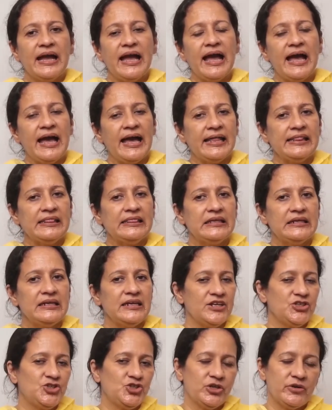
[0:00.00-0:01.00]
and the
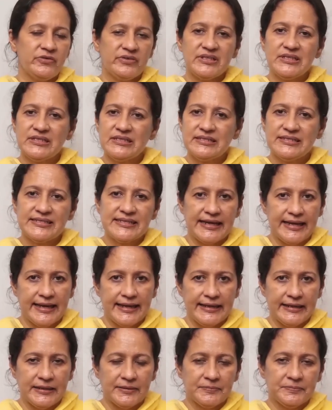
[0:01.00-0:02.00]
nature is
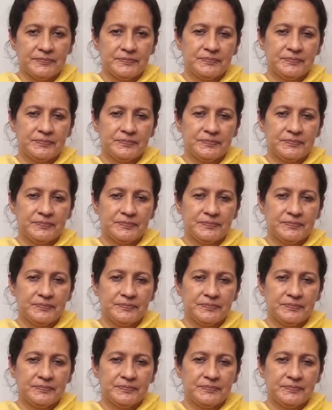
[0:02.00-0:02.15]
saline.